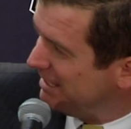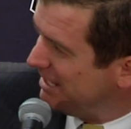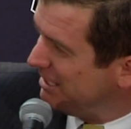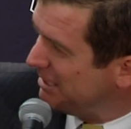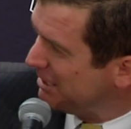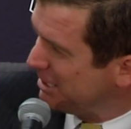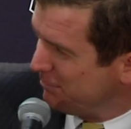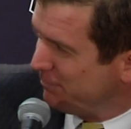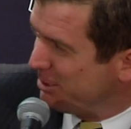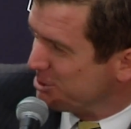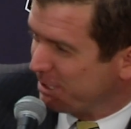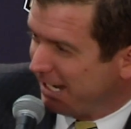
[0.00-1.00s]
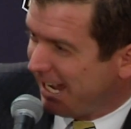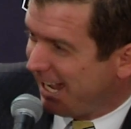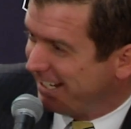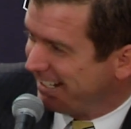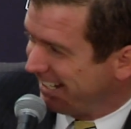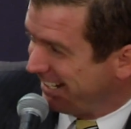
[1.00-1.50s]
Danny, I think you found your
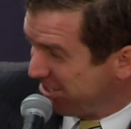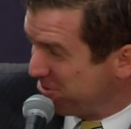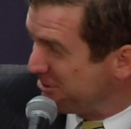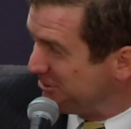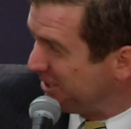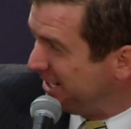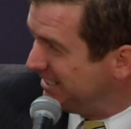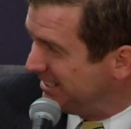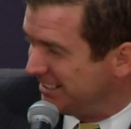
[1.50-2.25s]
guy, and you were right.